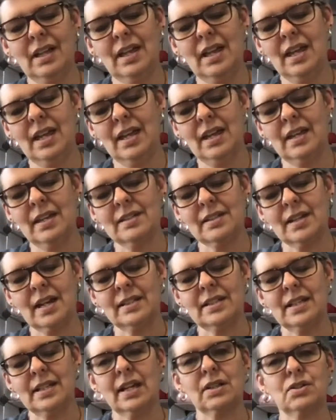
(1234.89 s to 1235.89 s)
is I
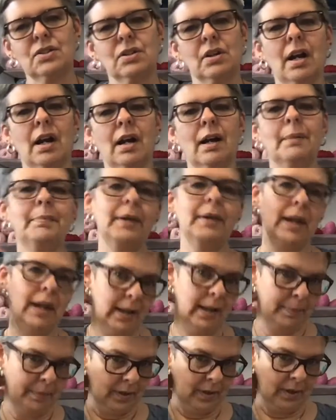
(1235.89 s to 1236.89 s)
take a drop and
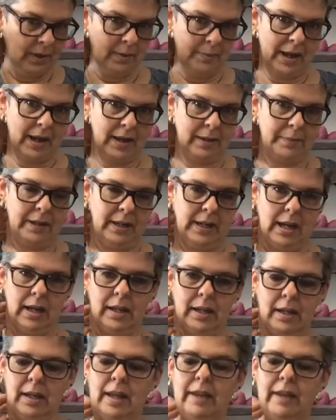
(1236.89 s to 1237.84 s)
I put it on the back of my neck.